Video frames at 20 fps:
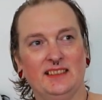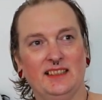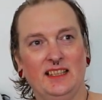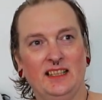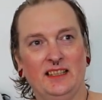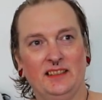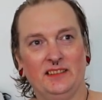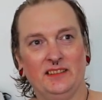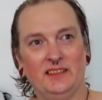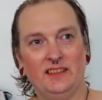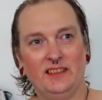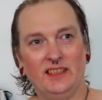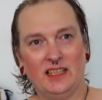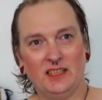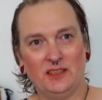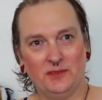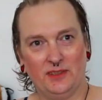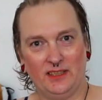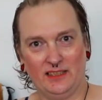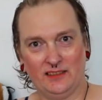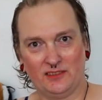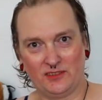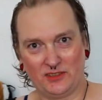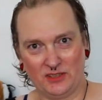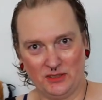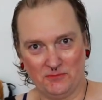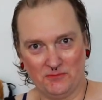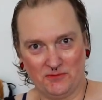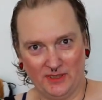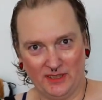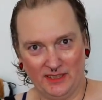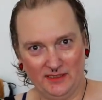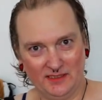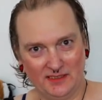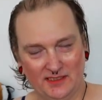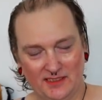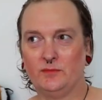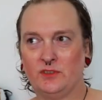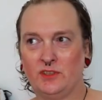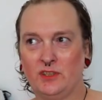And now there's something.
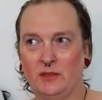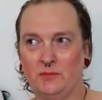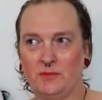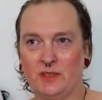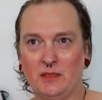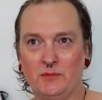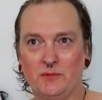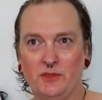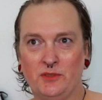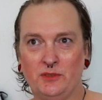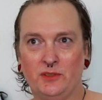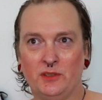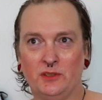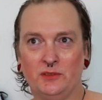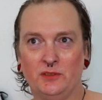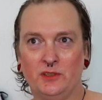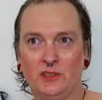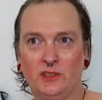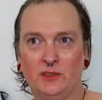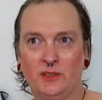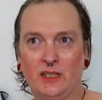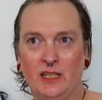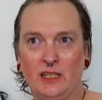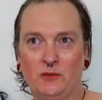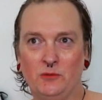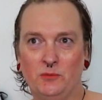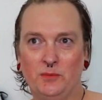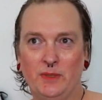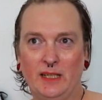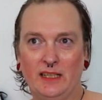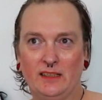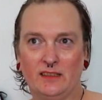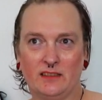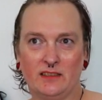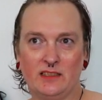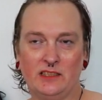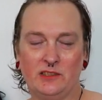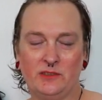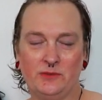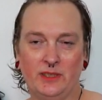Sometimes you don't know how bad a
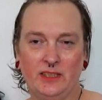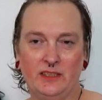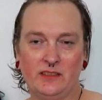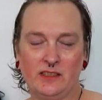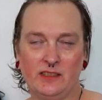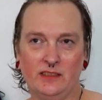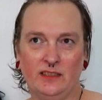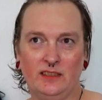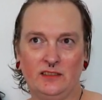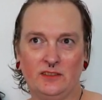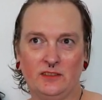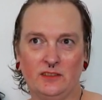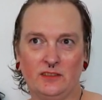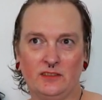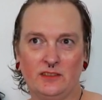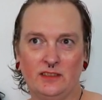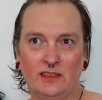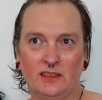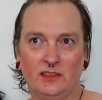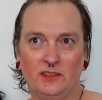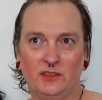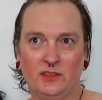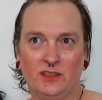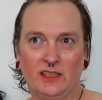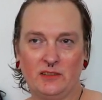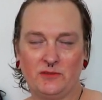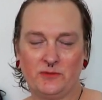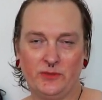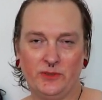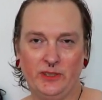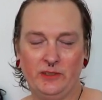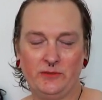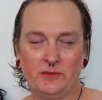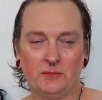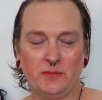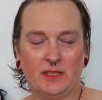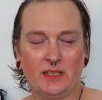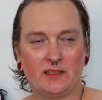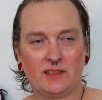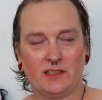situation is until you get free
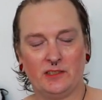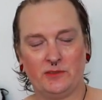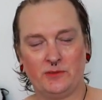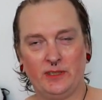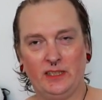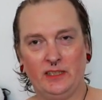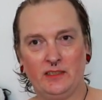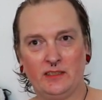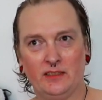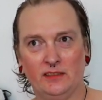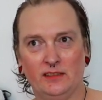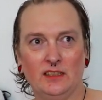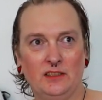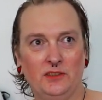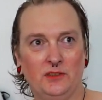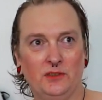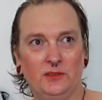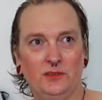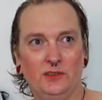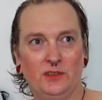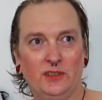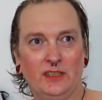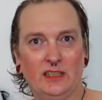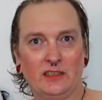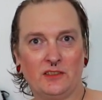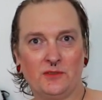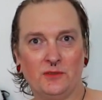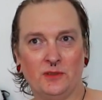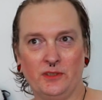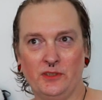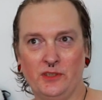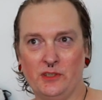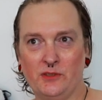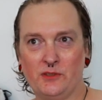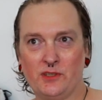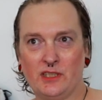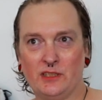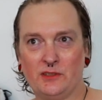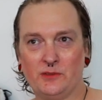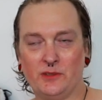from that situation. And you, you get to a new
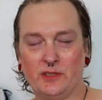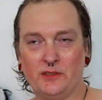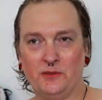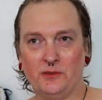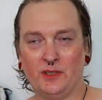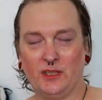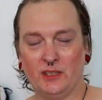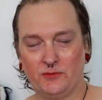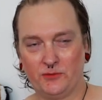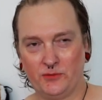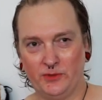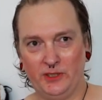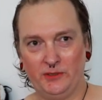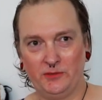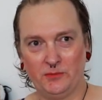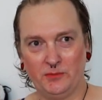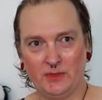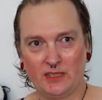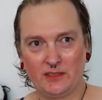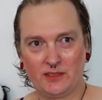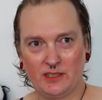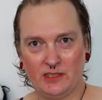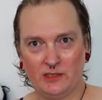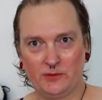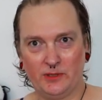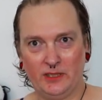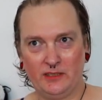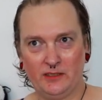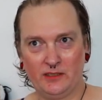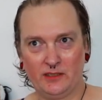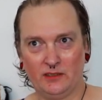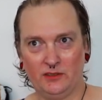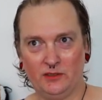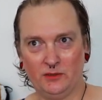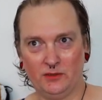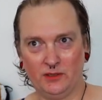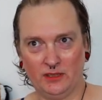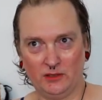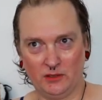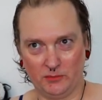situation, you get free from that situation,
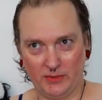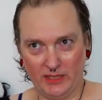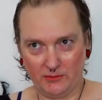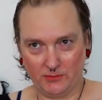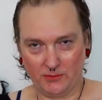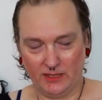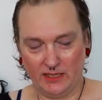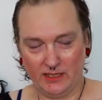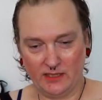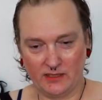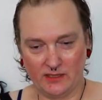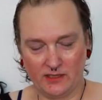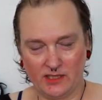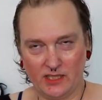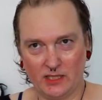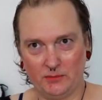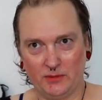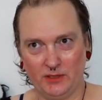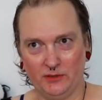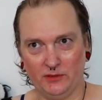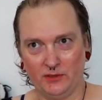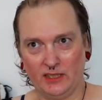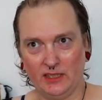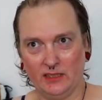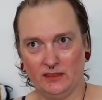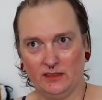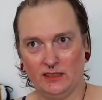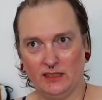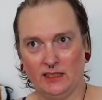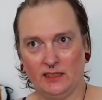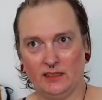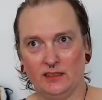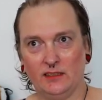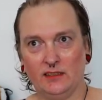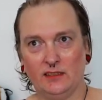you're in a bad relationship and you get like,